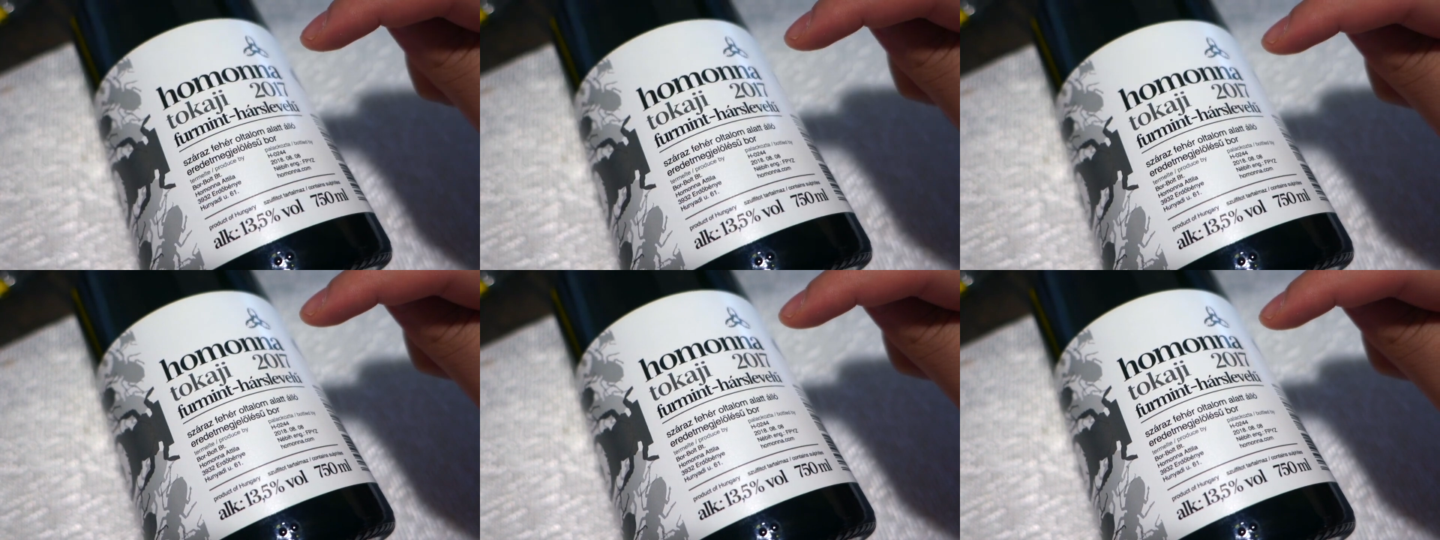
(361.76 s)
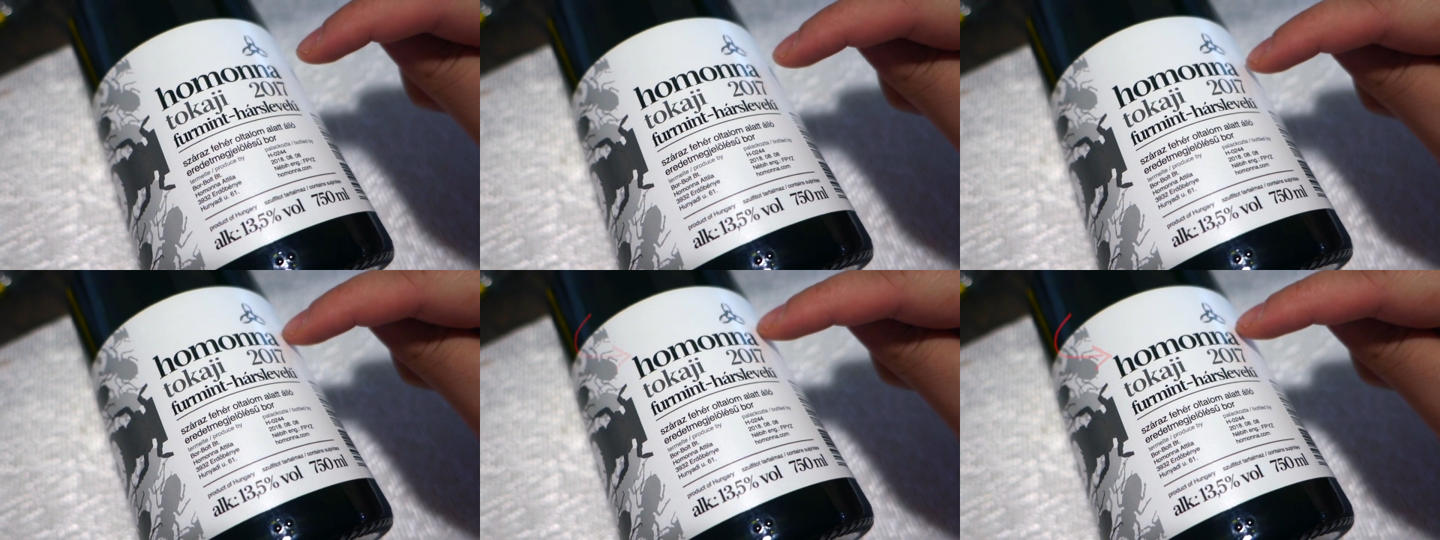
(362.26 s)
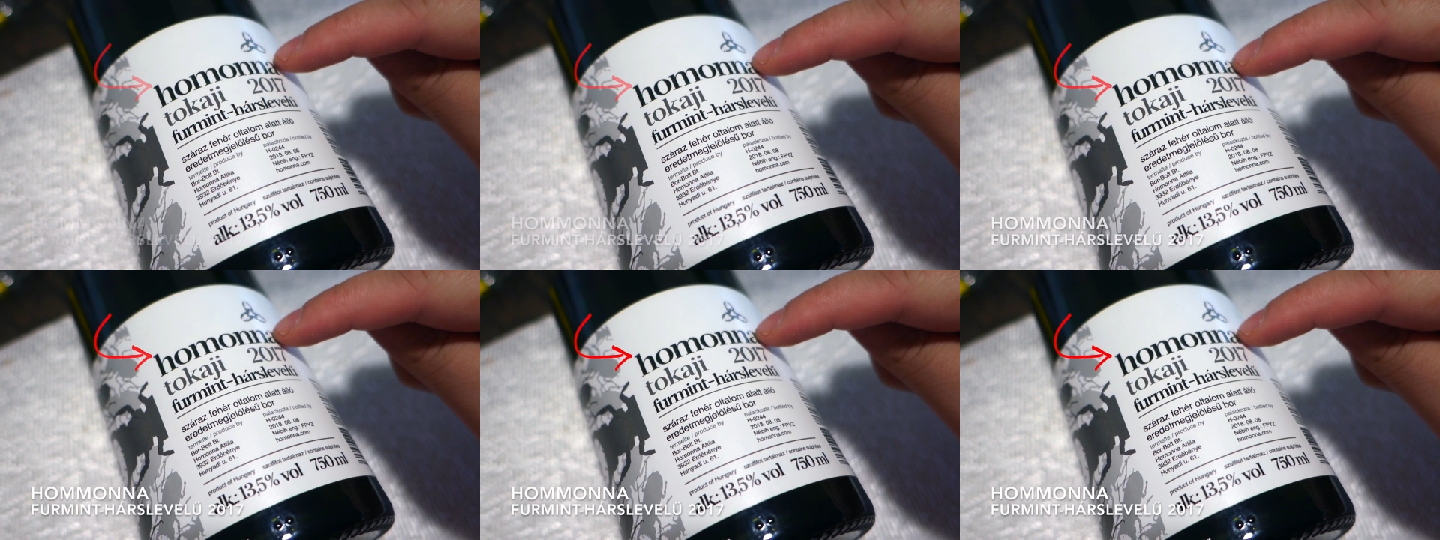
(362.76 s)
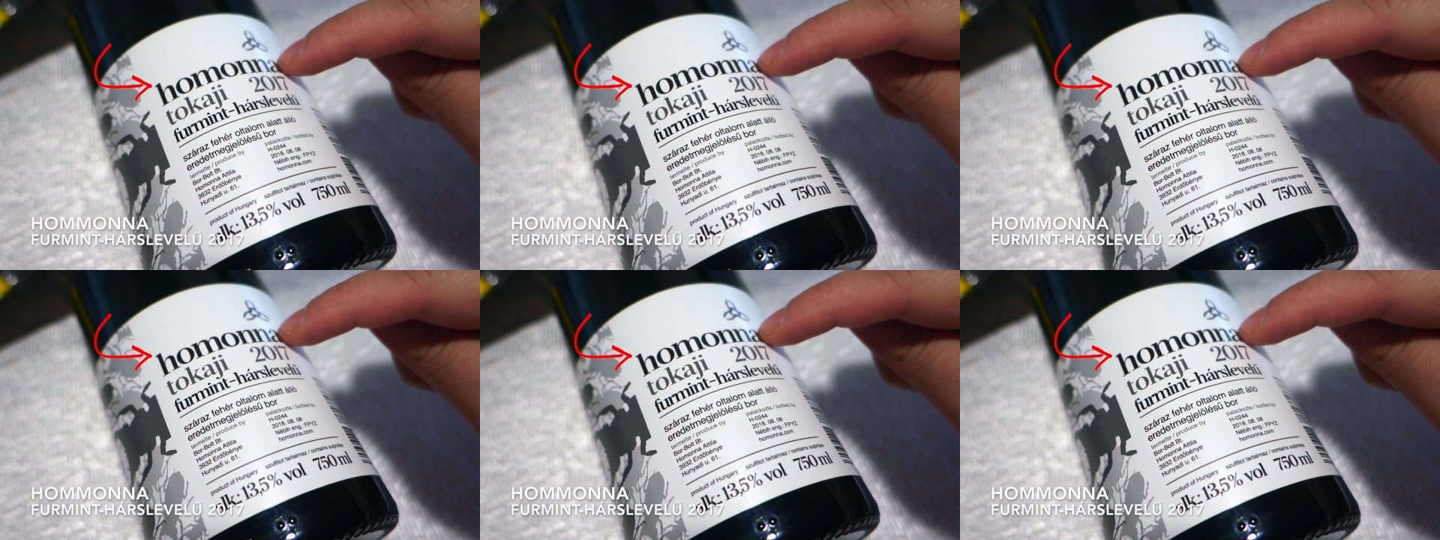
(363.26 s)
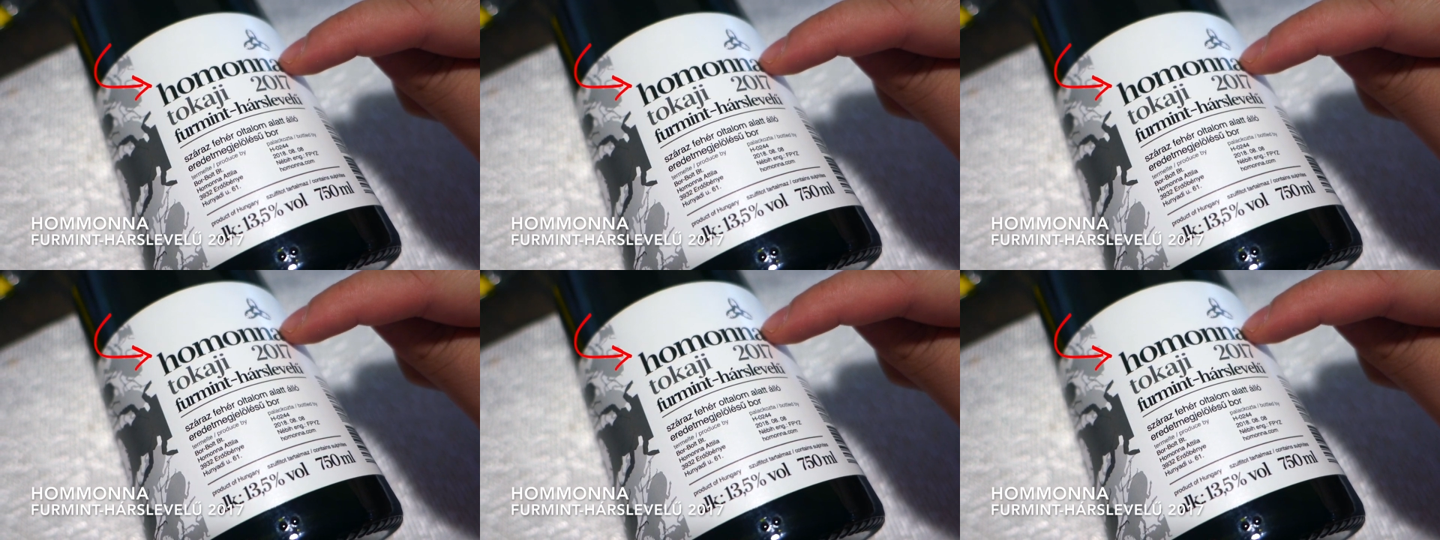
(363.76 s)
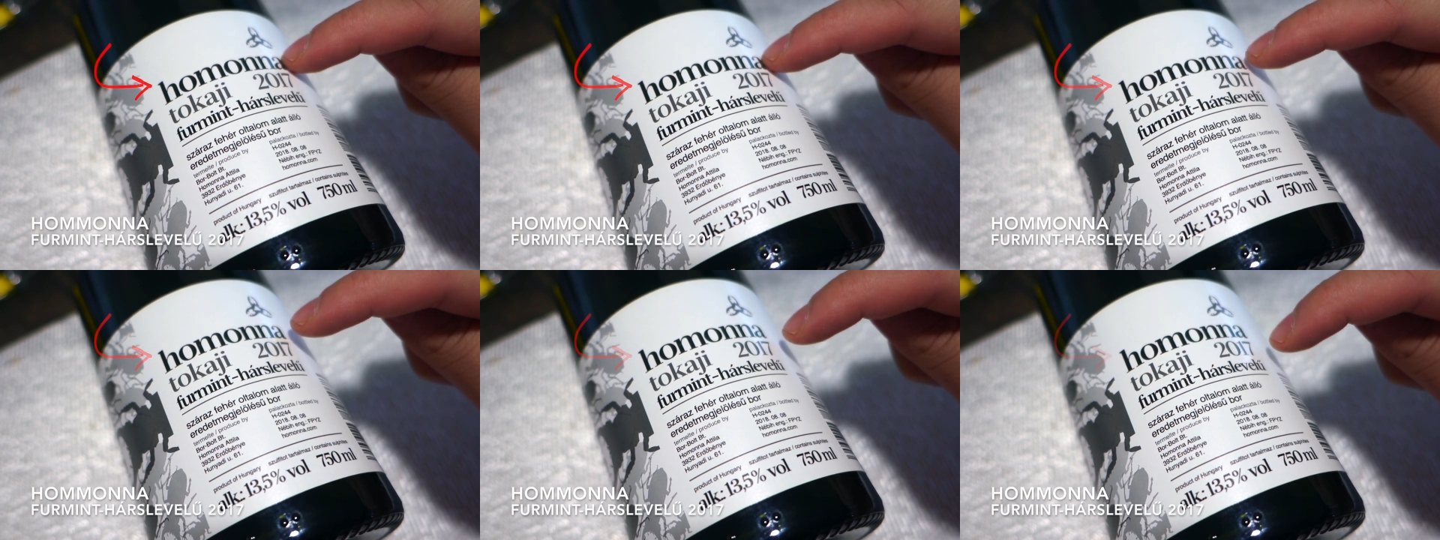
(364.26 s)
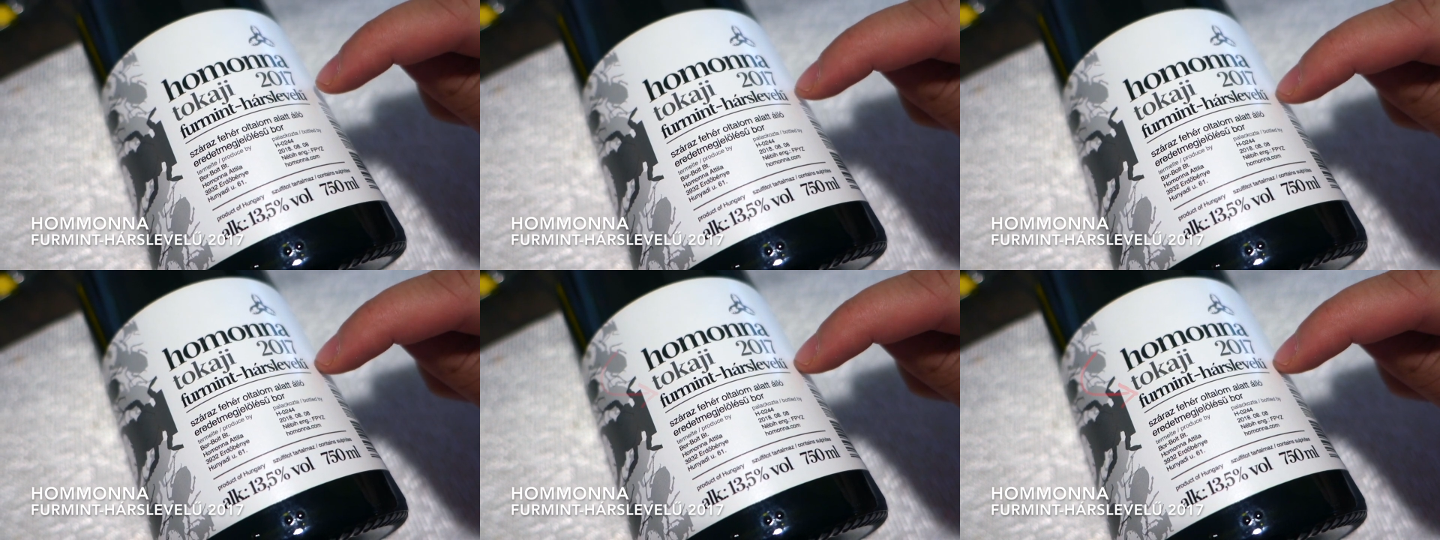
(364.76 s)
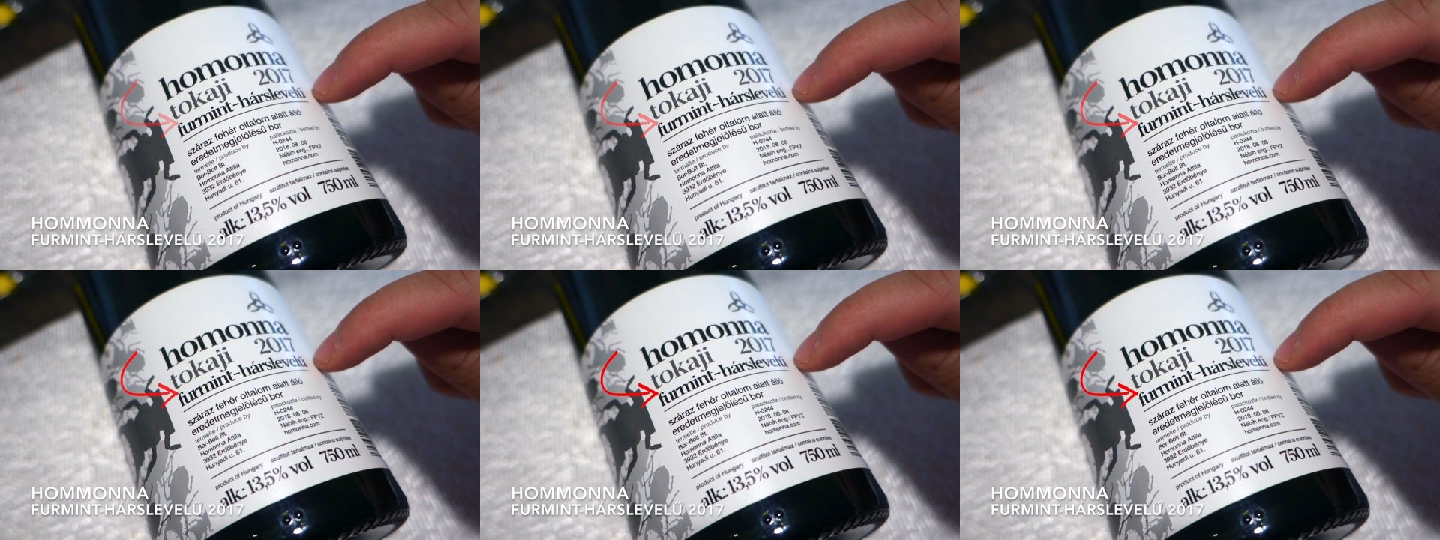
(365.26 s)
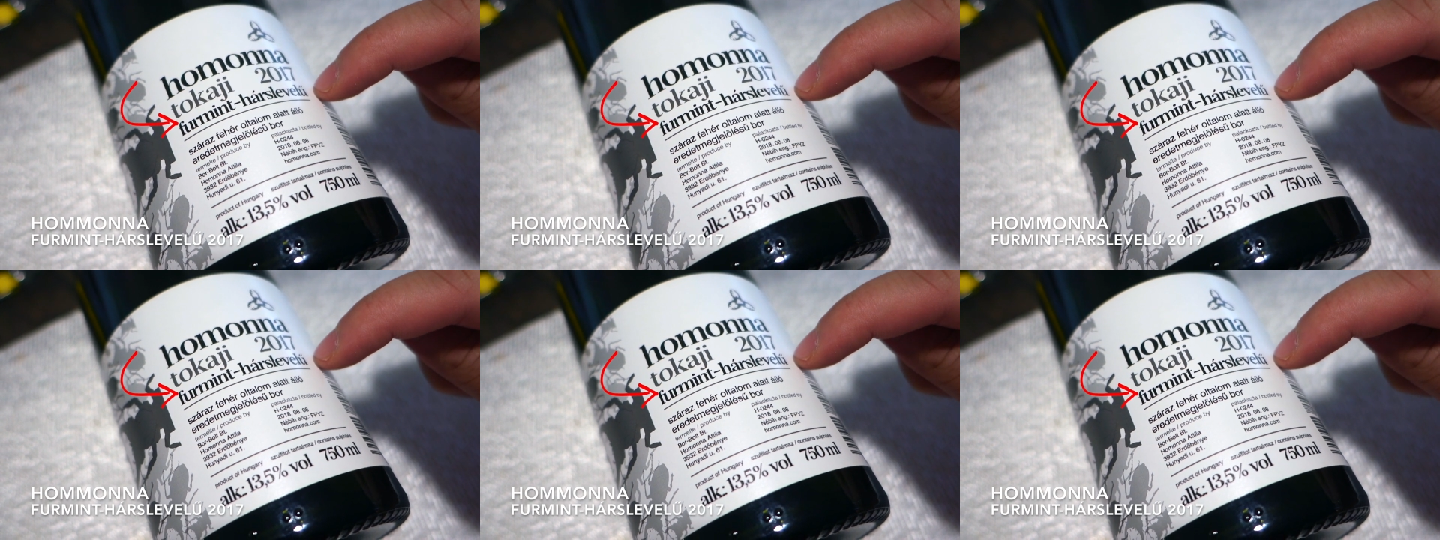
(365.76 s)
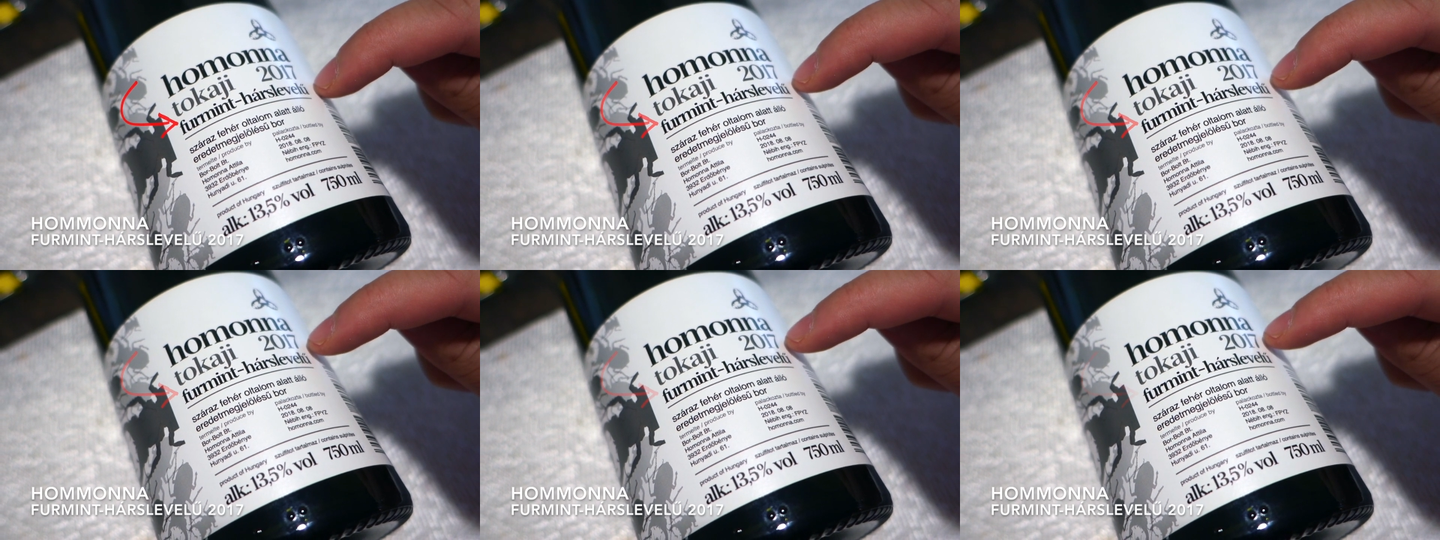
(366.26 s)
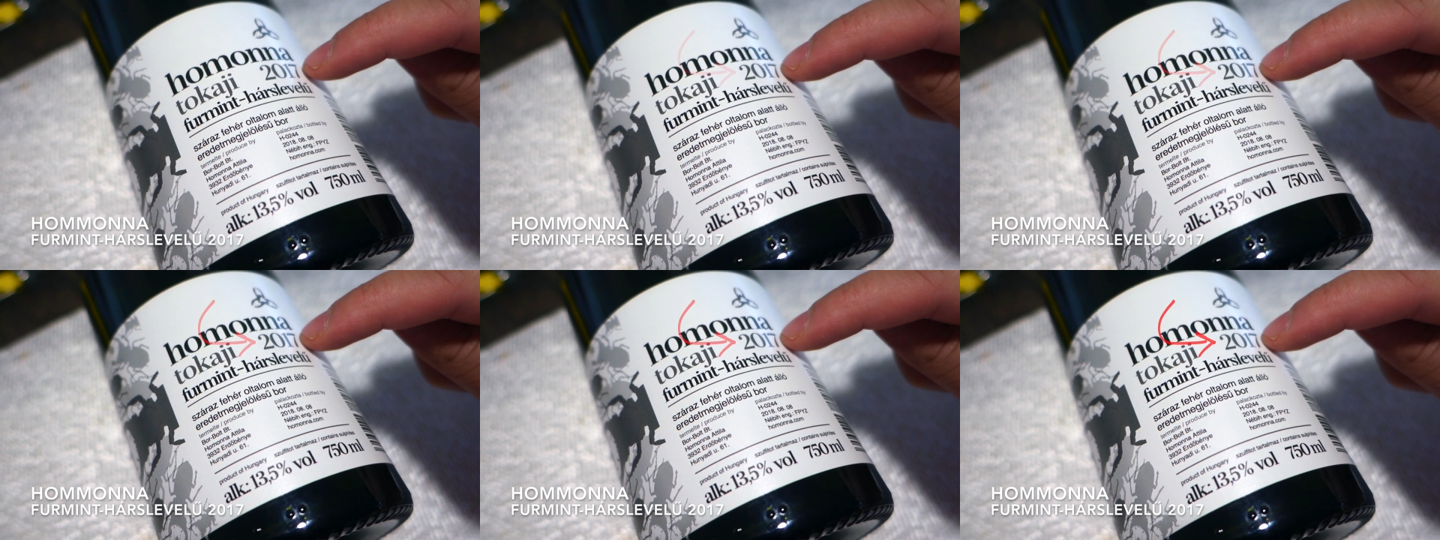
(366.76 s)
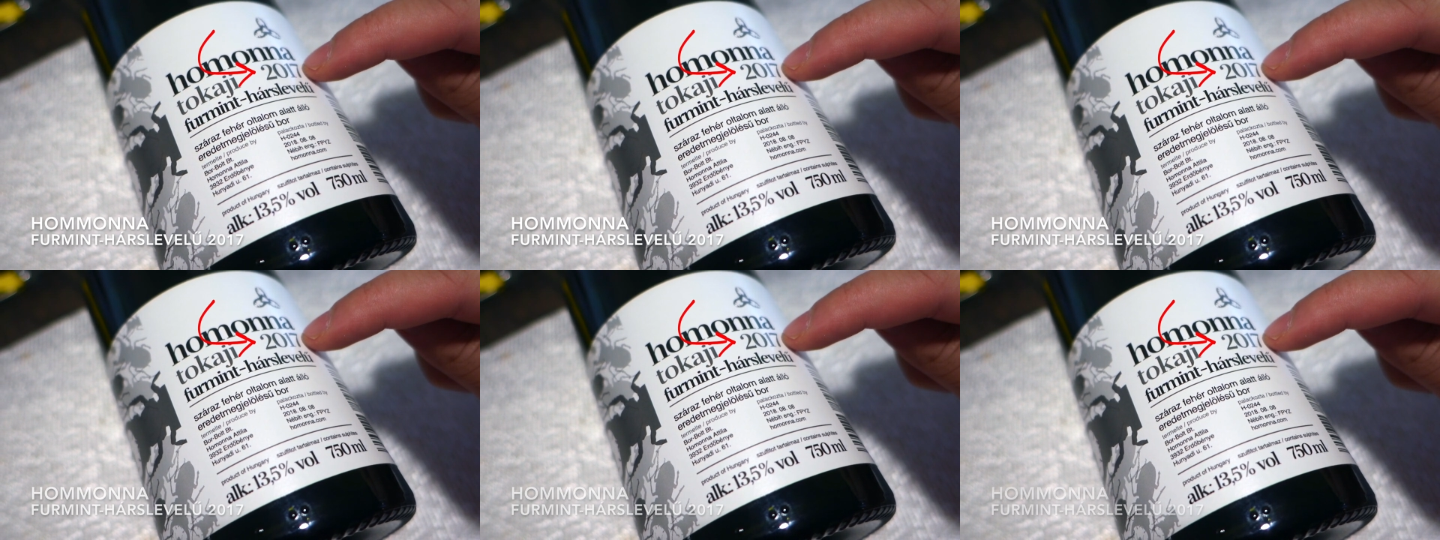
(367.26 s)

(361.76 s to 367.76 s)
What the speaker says: (no speaker visible)